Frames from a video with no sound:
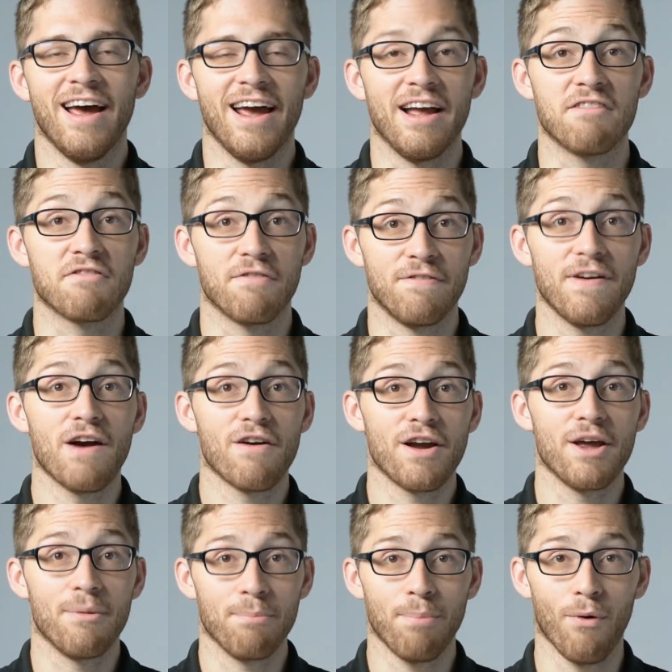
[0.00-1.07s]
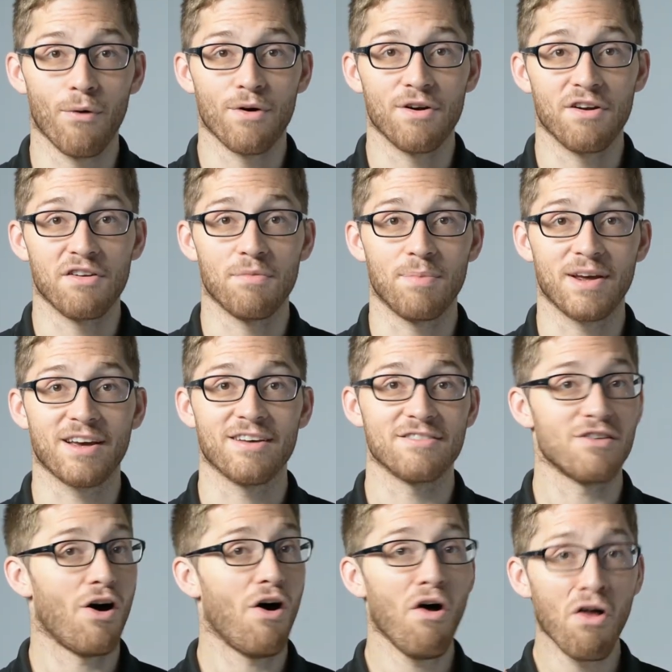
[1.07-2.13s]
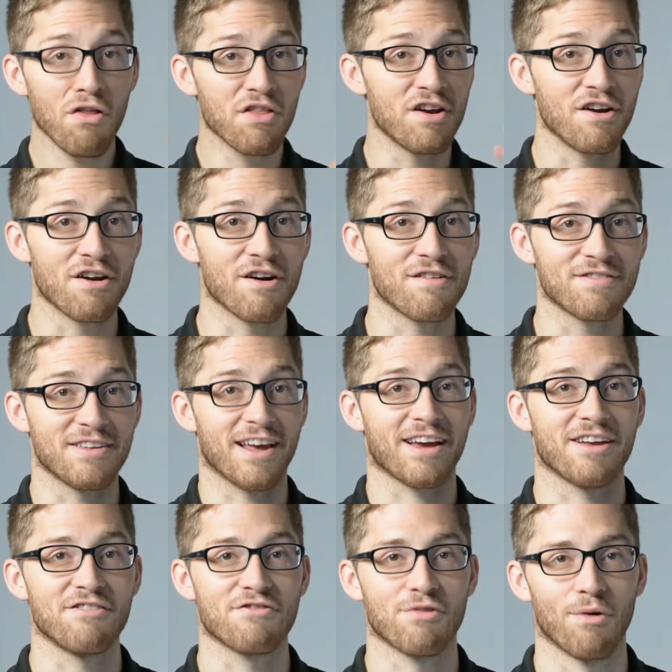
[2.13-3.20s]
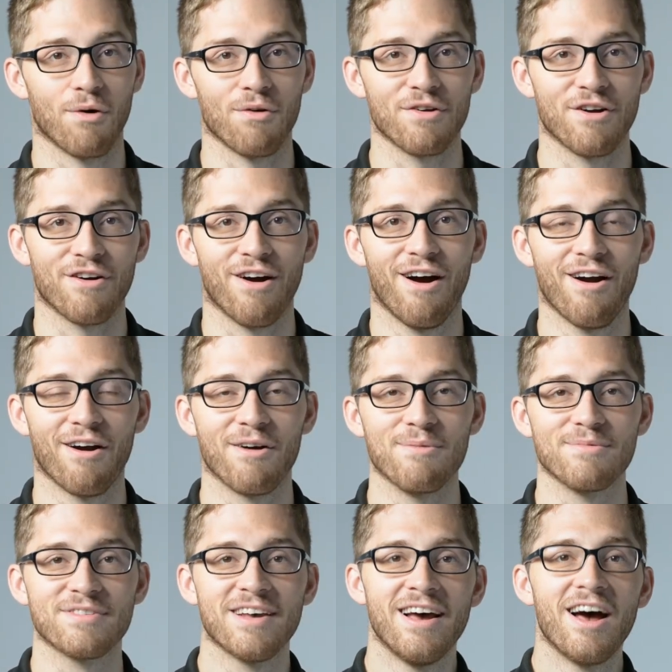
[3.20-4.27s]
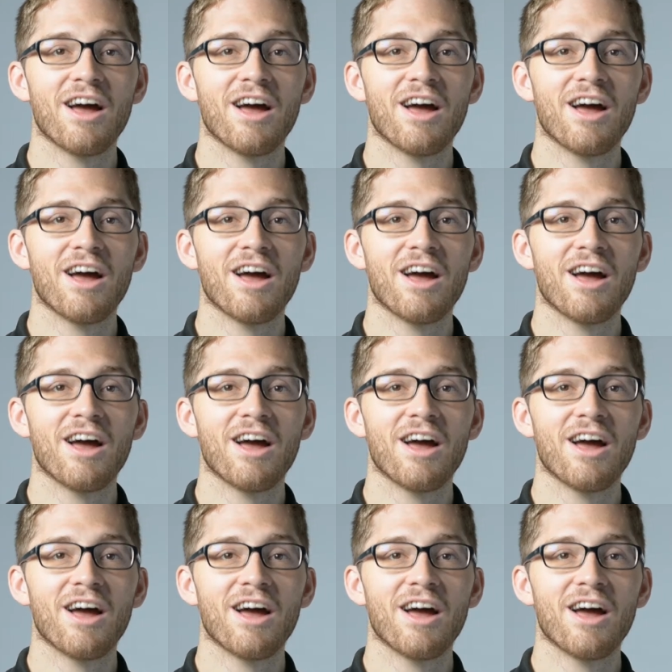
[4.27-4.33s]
It's very important, because all the nerves that control your arms